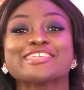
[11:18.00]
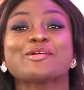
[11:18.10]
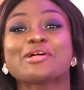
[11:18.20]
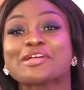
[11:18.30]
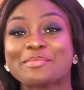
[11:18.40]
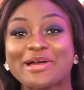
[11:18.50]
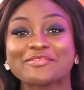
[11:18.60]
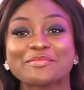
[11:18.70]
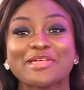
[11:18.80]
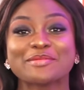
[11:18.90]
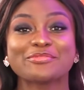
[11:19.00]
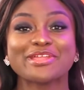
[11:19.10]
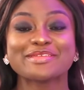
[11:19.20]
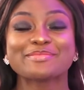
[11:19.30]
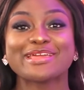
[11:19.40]
You're welcome back from that
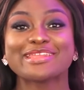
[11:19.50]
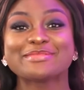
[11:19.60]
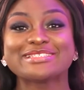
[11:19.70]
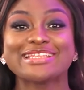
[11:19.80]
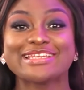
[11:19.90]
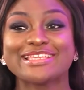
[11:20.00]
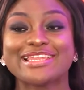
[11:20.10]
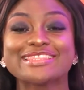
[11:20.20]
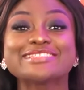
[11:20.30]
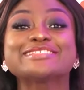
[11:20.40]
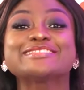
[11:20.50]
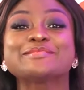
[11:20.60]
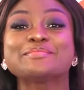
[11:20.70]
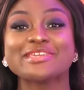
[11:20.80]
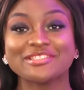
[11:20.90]
break. My name is Daniela. This is the
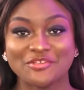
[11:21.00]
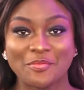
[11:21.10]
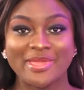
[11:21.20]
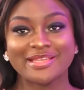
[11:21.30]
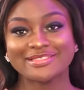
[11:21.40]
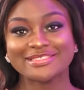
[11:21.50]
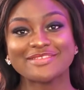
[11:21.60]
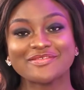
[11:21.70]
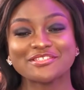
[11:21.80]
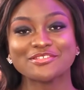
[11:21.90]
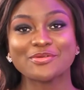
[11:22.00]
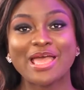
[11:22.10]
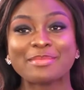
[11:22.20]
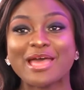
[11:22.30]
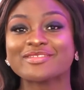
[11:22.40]
Meet Your Mentor TV show.
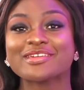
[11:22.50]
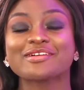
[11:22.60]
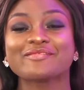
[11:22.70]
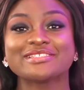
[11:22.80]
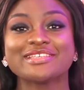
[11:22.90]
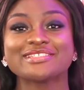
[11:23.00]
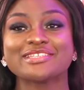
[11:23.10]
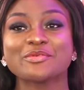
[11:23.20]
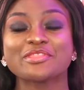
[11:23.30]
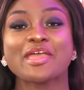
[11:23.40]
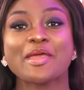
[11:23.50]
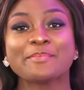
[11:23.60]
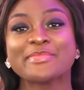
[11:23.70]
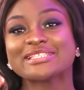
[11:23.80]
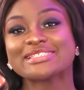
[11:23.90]
I'm having a conversation with
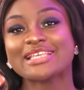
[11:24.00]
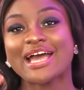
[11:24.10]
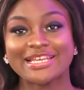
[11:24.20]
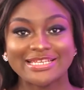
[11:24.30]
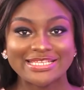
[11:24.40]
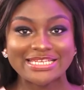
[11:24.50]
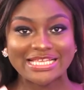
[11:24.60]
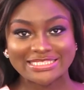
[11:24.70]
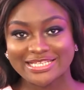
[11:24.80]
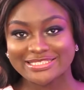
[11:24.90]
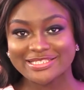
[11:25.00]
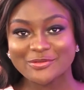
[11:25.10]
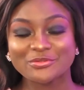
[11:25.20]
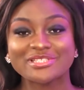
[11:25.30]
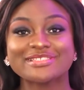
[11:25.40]
Miss Adelaide Asante,
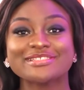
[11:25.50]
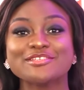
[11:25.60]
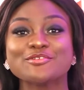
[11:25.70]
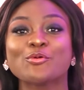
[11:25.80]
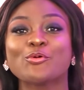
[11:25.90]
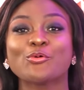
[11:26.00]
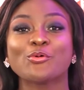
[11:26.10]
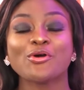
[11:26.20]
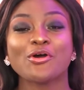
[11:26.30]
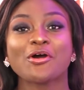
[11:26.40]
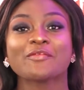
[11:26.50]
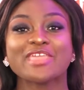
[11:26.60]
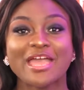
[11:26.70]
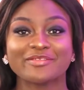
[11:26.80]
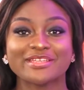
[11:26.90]
who's the COO of
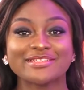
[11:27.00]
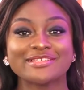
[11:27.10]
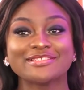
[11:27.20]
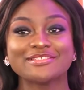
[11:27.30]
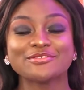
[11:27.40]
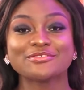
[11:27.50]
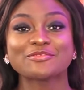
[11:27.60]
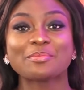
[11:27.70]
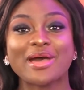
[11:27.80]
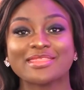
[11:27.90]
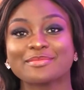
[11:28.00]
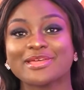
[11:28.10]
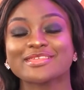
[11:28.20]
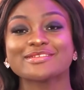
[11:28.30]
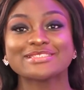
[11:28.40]
the African Institute of
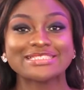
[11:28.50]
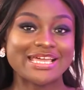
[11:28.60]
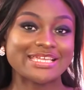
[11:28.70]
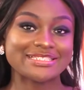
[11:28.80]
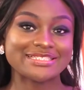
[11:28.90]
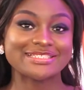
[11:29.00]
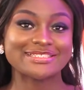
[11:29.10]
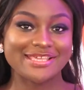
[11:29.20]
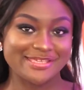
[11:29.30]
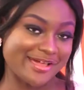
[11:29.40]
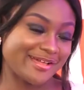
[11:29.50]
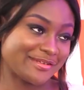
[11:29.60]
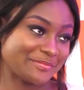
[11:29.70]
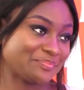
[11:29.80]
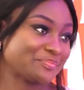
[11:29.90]
Mathematical Sciences, Ghana.